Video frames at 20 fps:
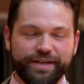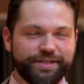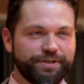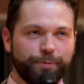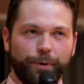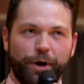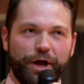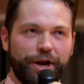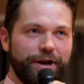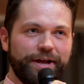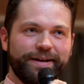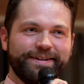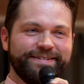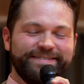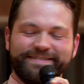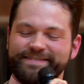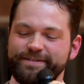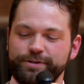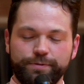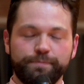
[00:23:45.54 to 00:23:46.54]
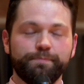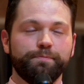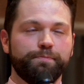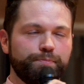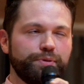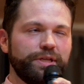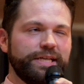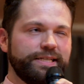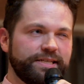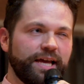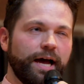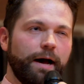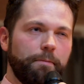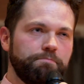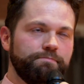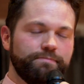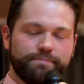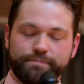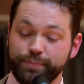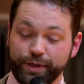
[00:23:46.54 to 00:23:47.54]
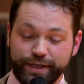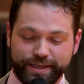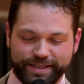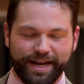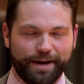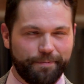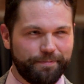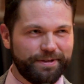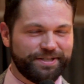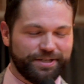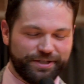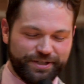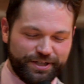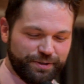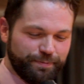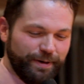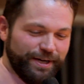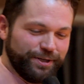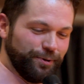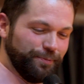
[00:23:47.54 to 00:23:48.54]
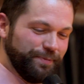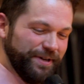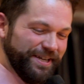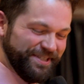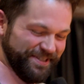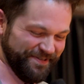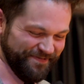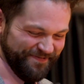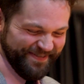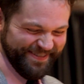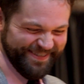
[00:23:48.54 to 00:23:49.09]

this one, please come, please come. This is a special piece.